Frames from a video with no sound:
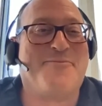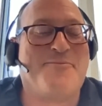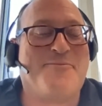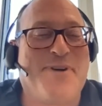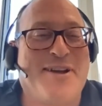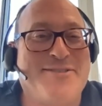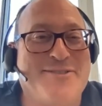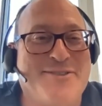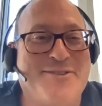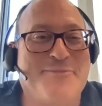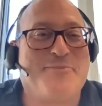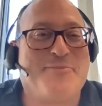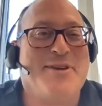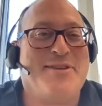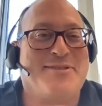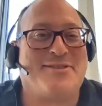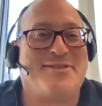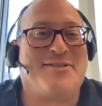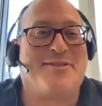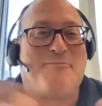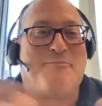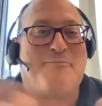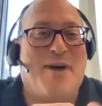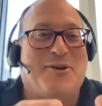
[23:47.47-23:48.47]
bunch of
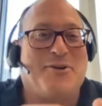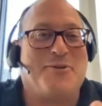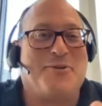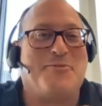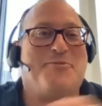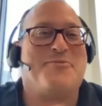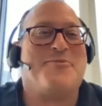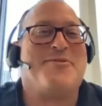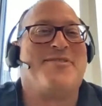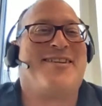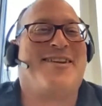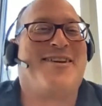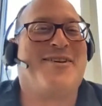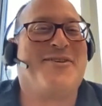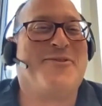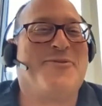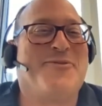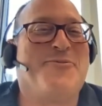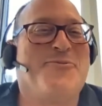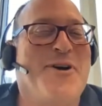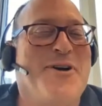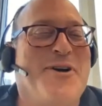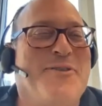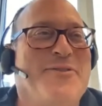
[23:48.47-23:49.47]
pieces of metal
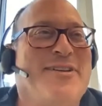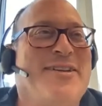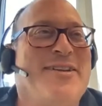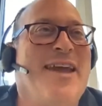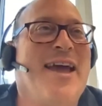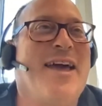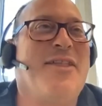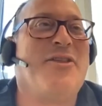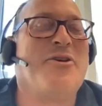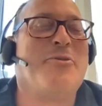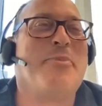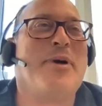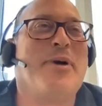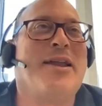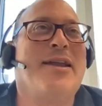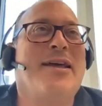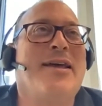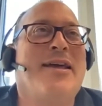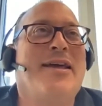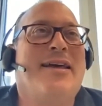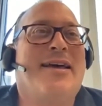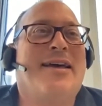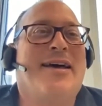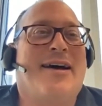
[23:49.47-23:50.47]
woven together. But
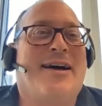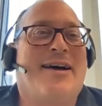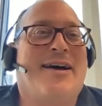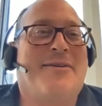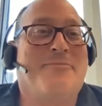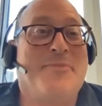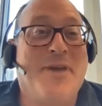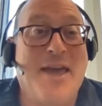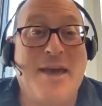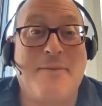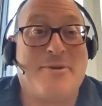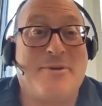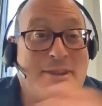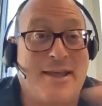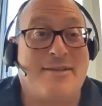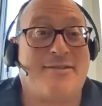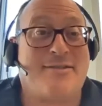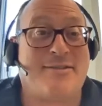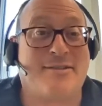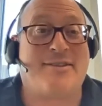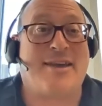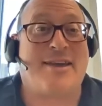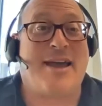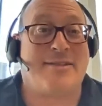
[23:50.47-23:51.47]
but
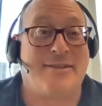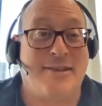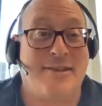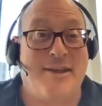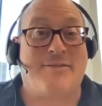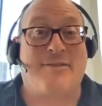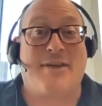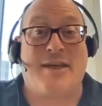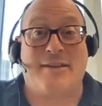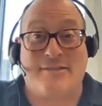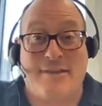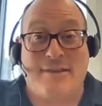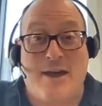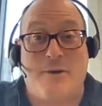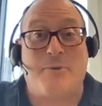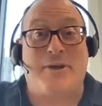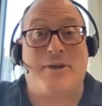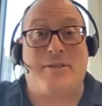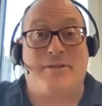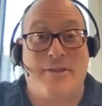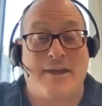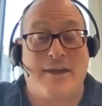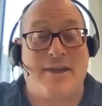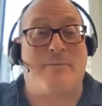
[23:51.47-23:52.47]
that's exactly it. And that's how
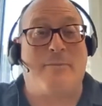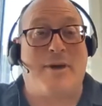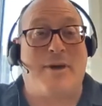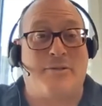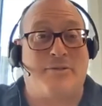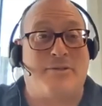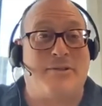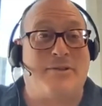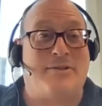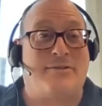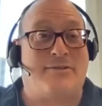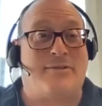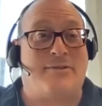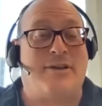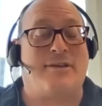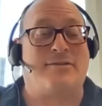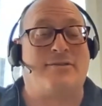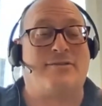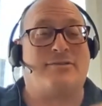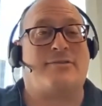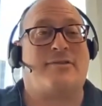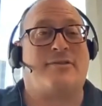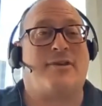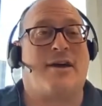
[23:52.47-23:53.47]
we think about these
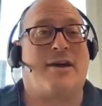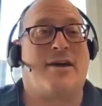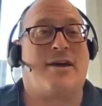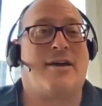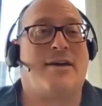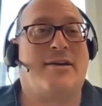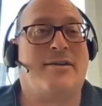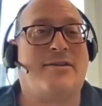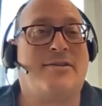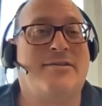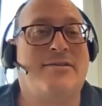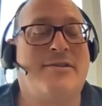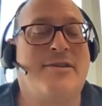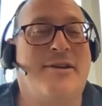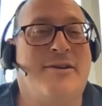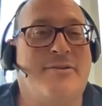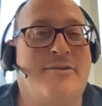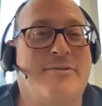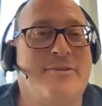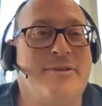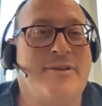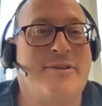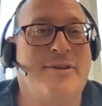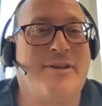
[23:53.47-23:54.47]
things,
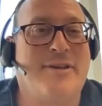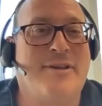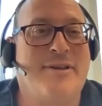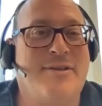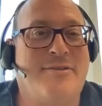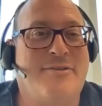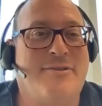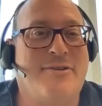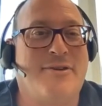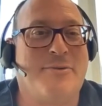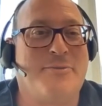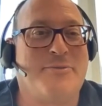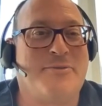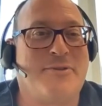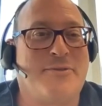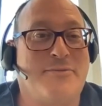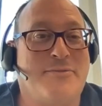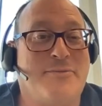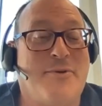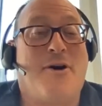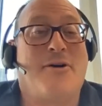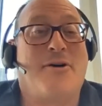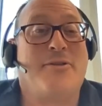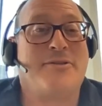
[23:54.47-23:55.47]
in terms of
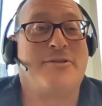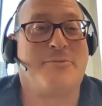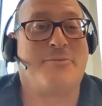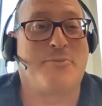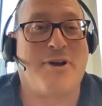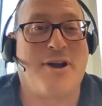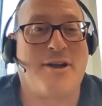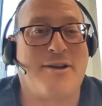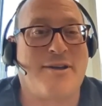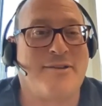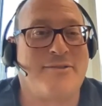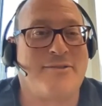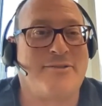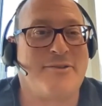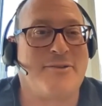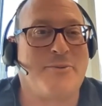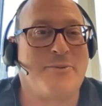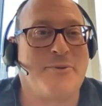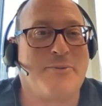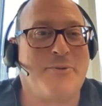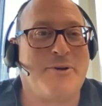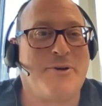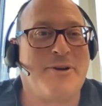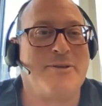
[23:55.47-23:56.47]
all these products, or
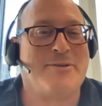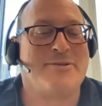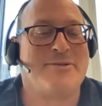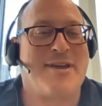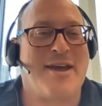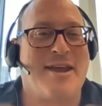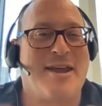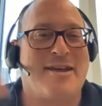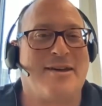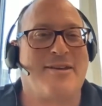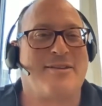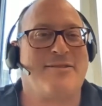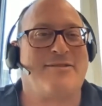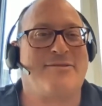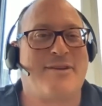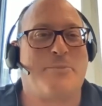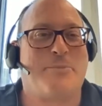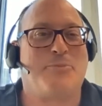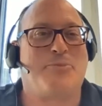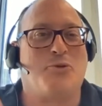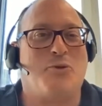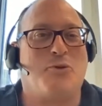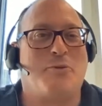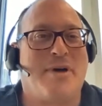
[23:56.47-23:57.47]
what are those kind of
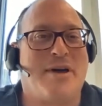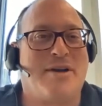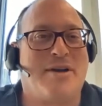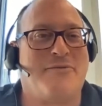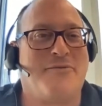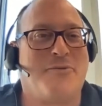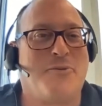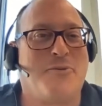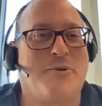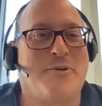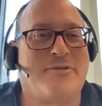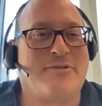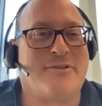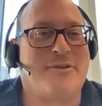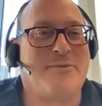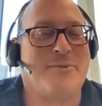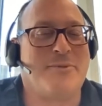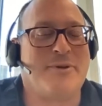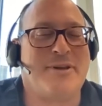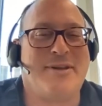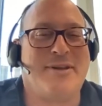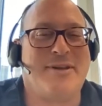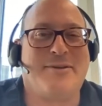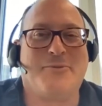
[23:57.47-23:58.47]
conceptual metaphors that
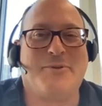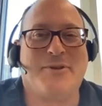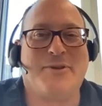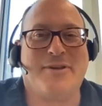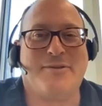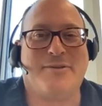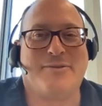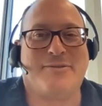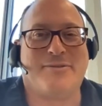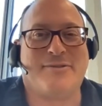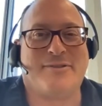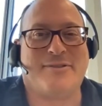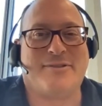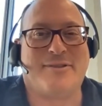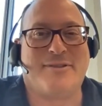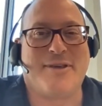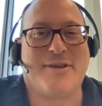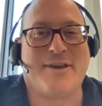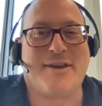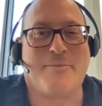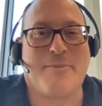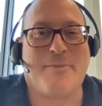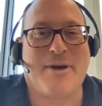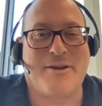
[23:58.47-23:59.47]
we use to
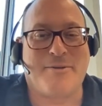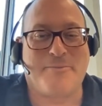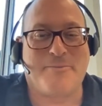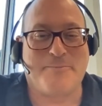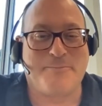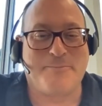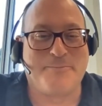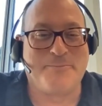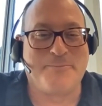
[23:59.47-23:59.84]
think about them.